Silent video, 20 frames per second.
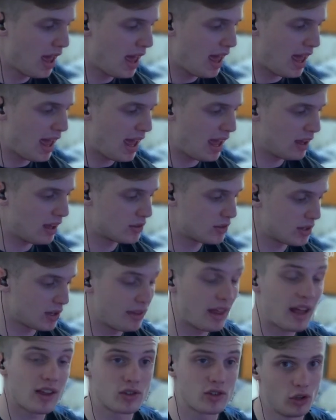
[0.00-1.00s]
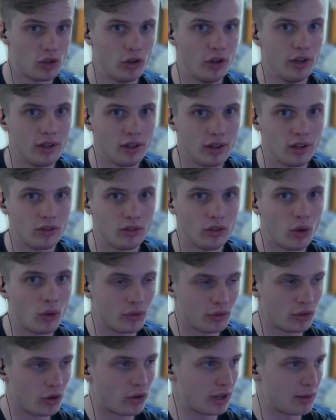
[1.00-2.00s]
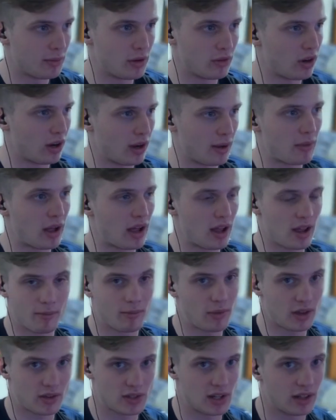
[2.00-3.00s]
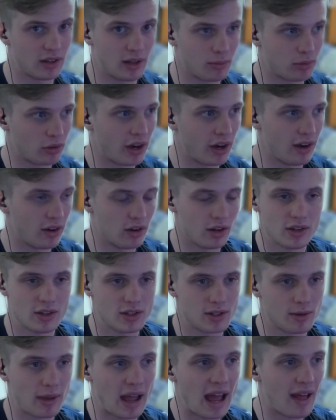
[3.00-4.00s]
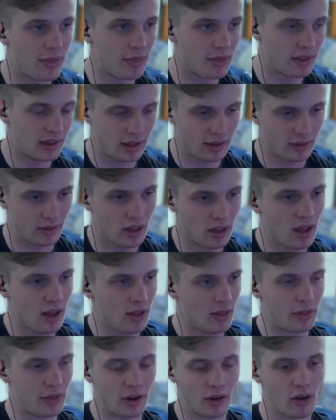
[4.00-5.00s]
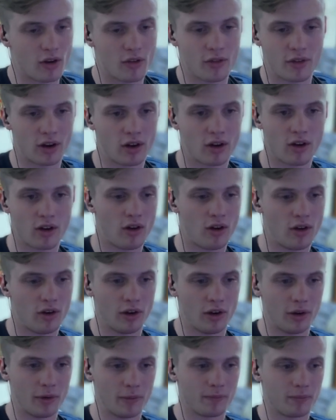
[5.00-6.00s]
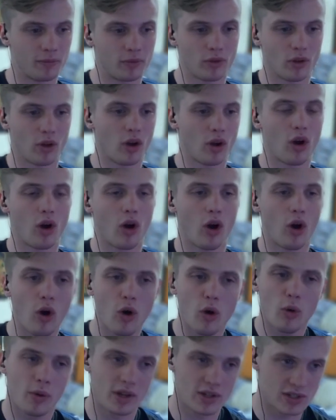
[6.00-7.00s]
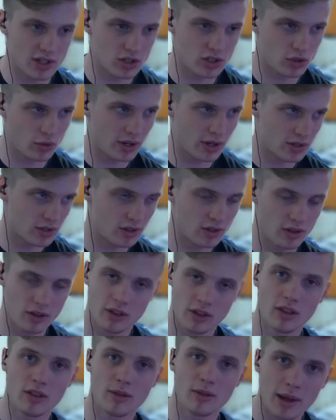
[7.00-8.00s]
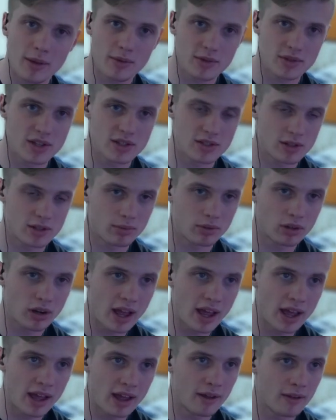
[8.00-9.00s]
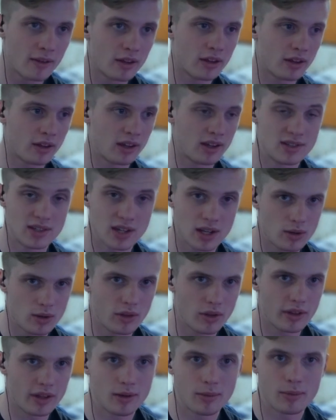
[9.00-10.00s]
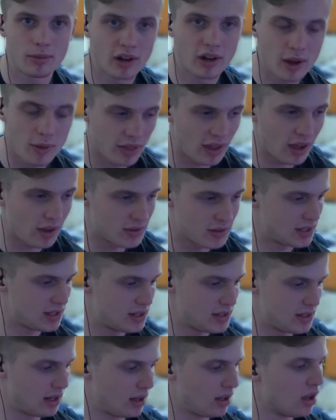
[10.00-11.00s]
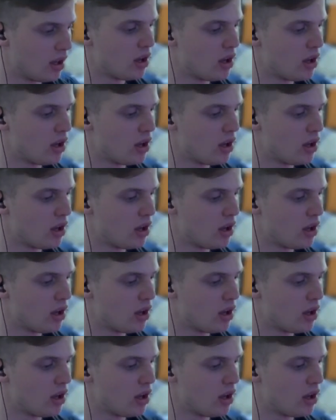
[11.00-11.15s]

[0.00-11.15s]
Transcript: And that's good. Don't get me wrong. I'm not saying that prayer is a bad thing. There are always situations. The Bible says to pray continually, to pray without ceasing.